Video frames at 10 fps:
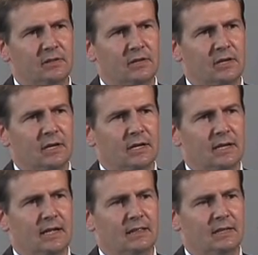I think
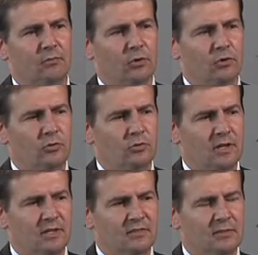then the SIM
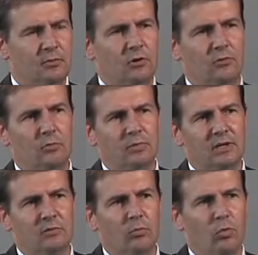card will be even more
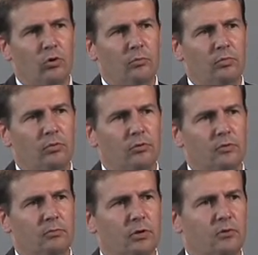important, because
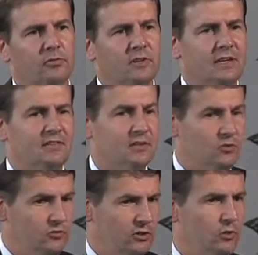it's a secure
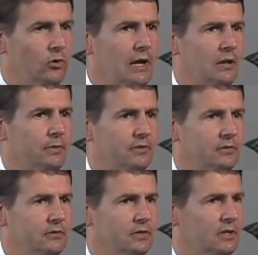element. It's
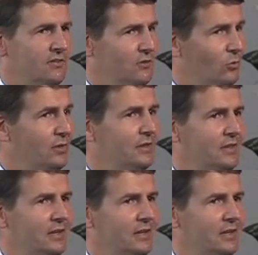the only thing with the